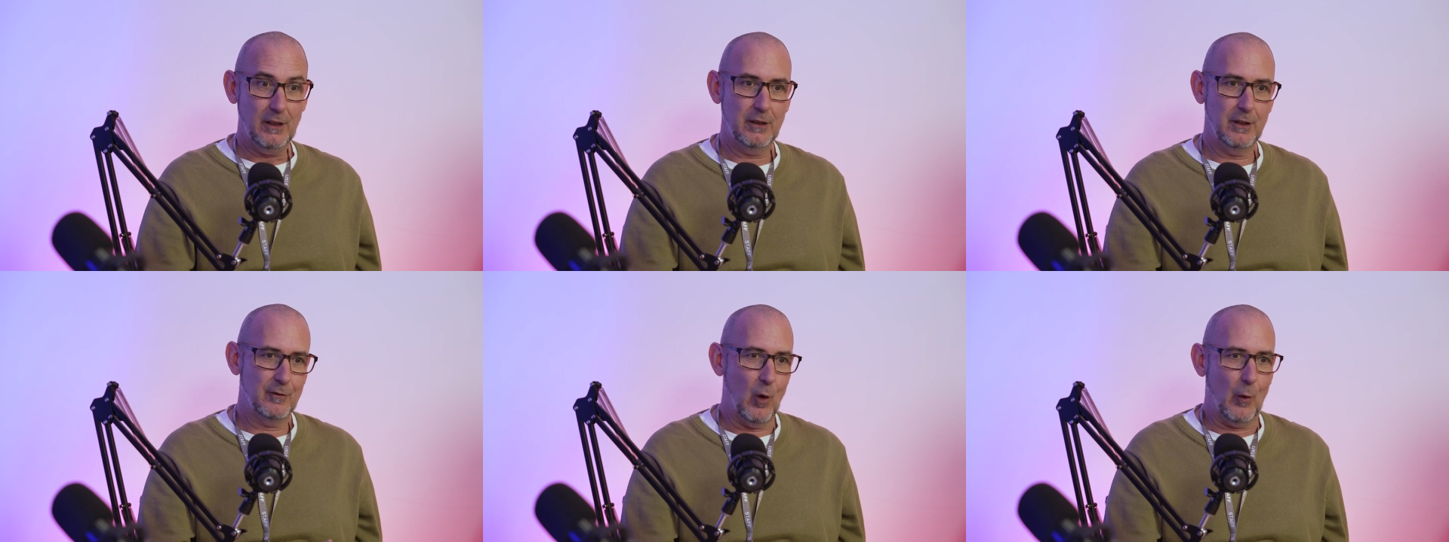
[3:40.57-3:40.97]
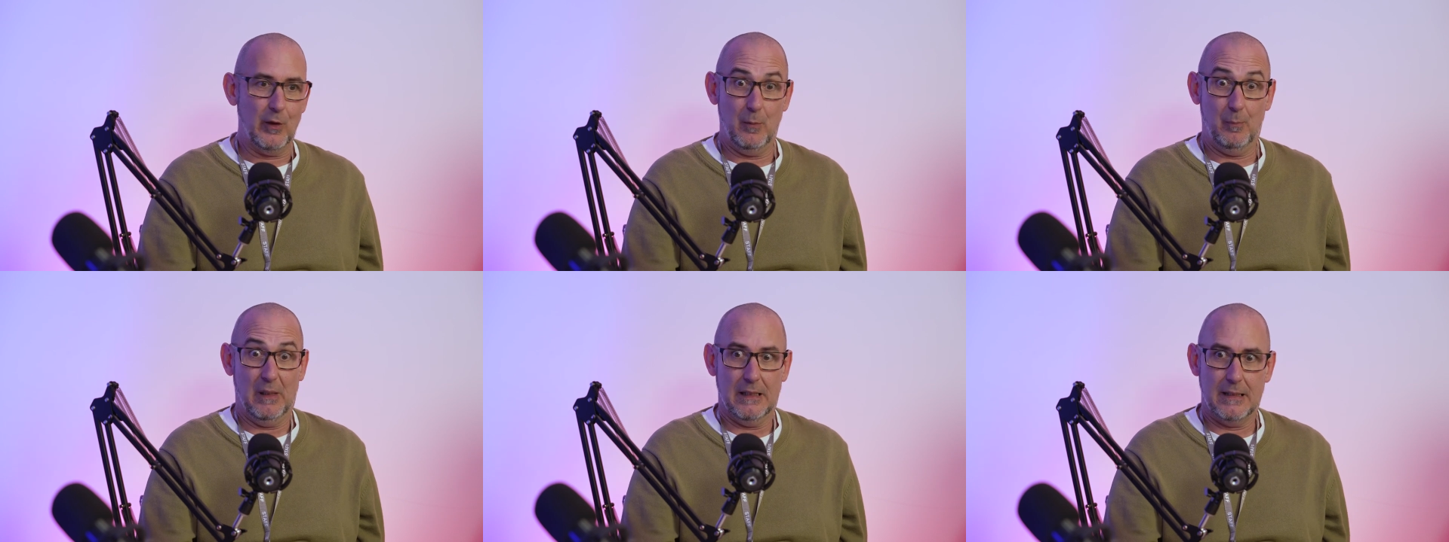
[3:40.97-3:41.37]
You've got
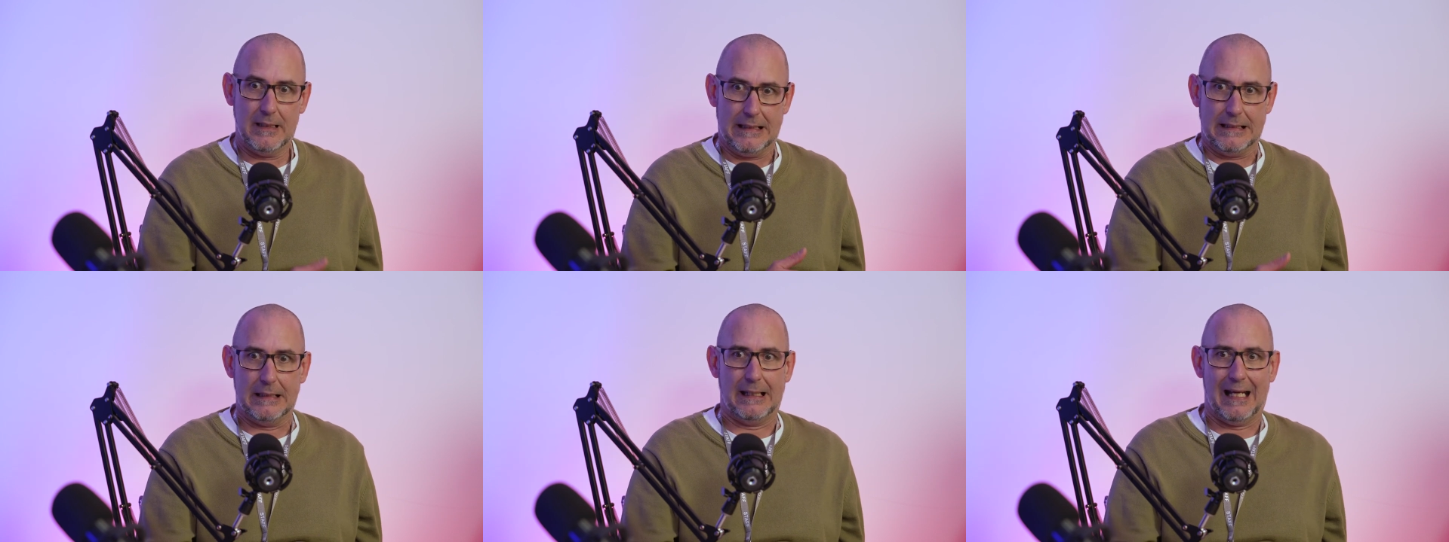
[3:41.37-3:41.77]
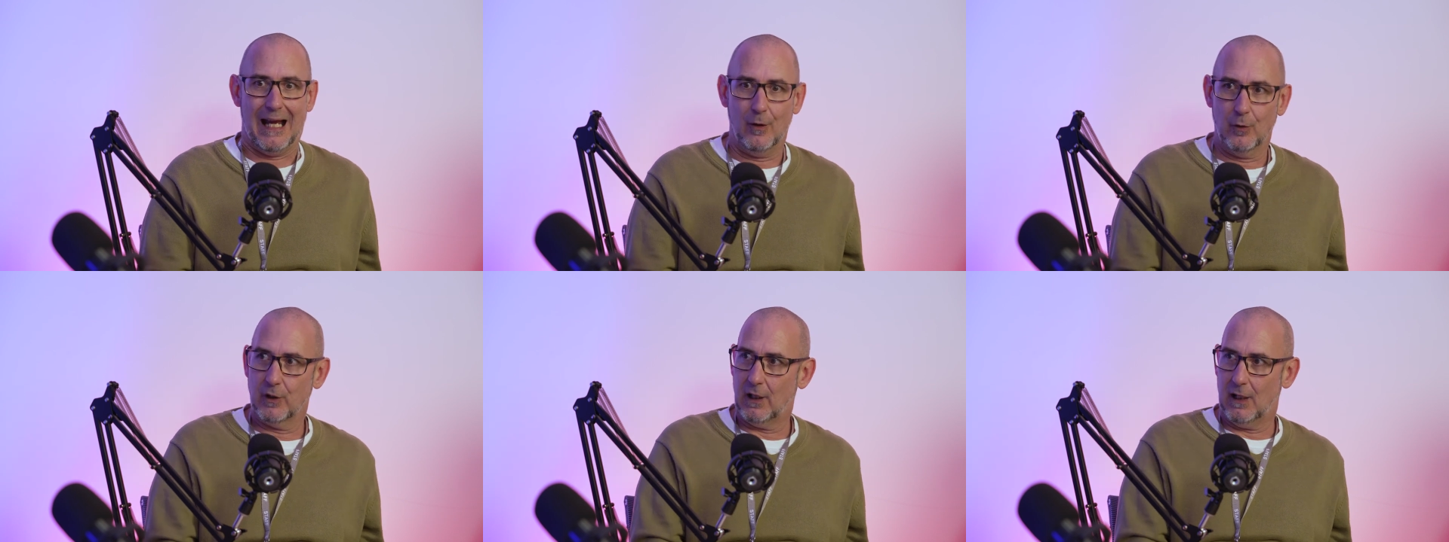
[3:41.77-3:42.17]
the ability to
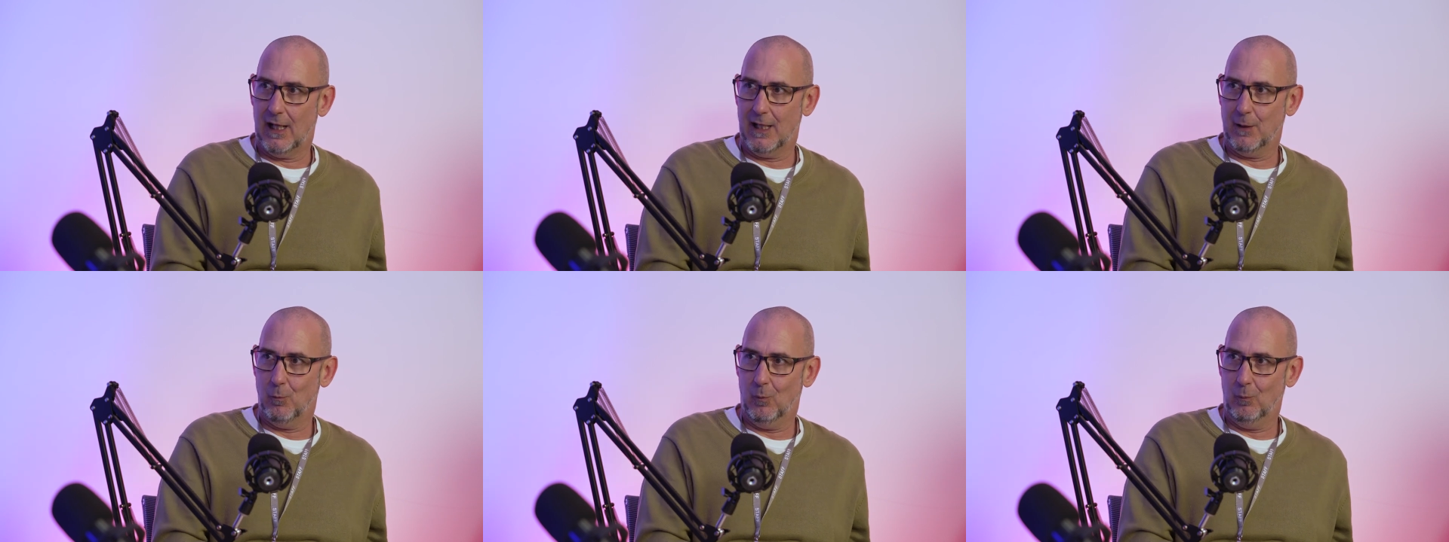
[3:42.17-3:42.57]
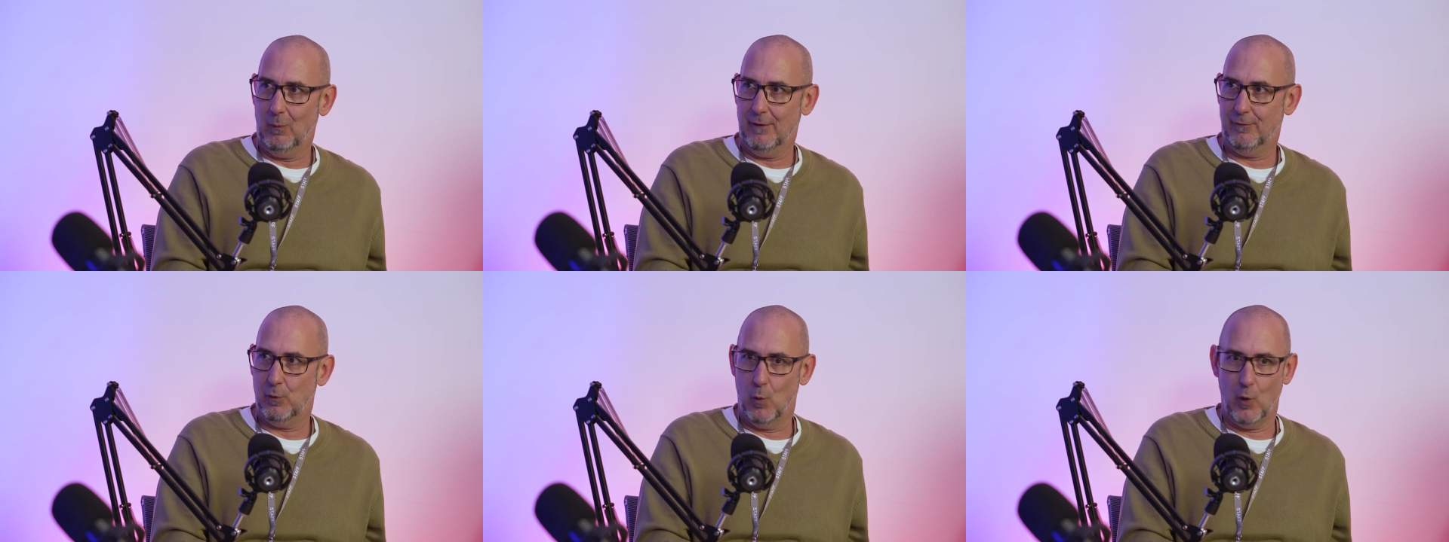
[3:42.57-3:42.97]
calculate
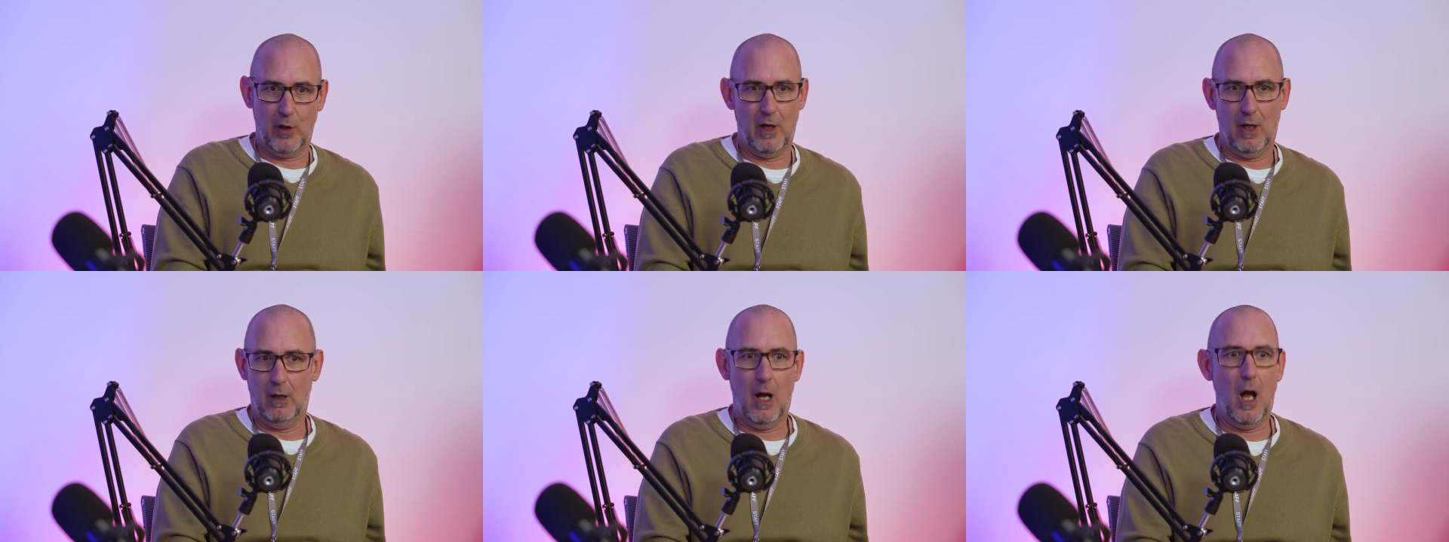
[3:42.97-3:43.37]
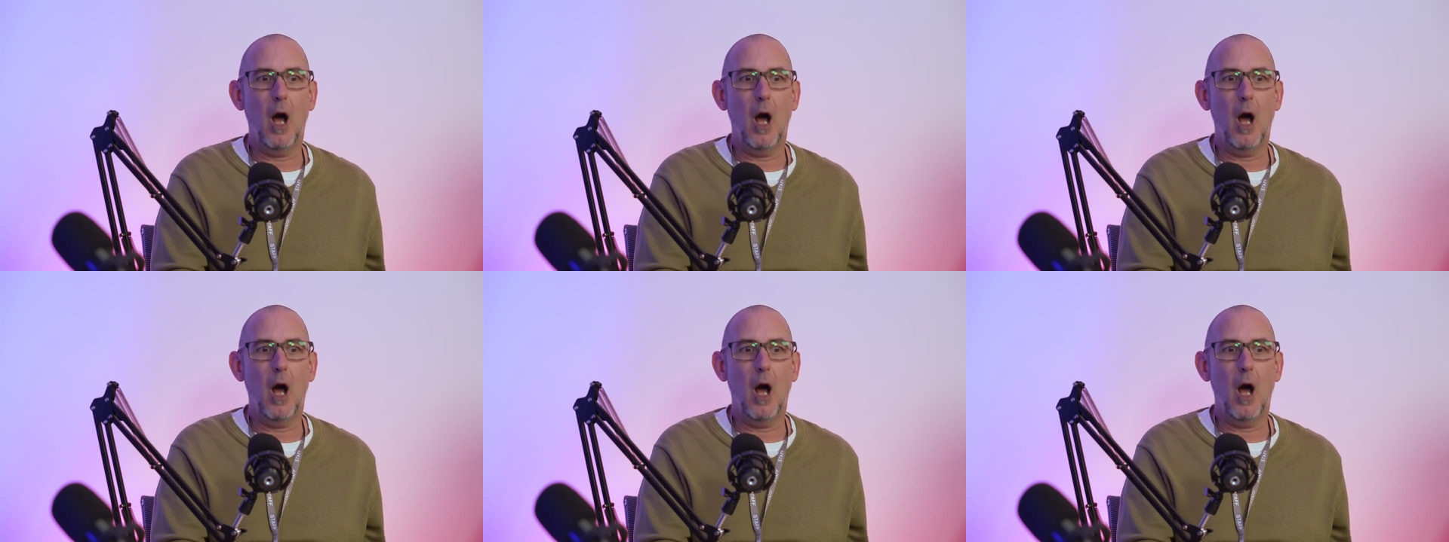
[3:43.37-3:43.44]
if you want to